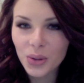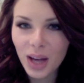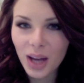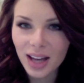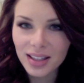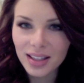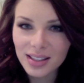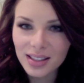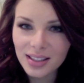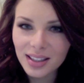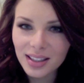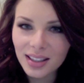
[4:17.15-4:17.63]

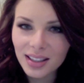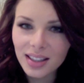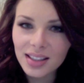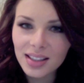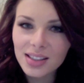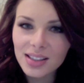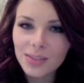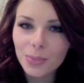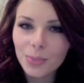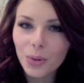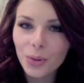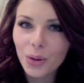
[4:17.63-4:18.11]

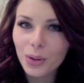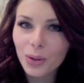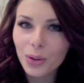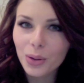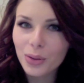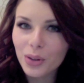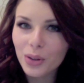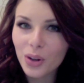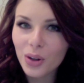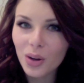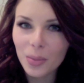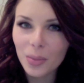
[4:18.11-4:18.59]
entered both
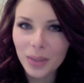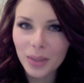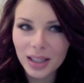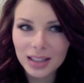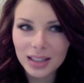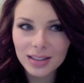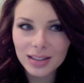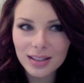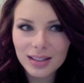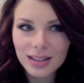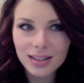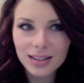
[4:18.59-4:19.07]
the
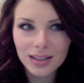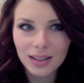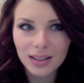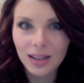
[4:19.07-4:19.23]
comments.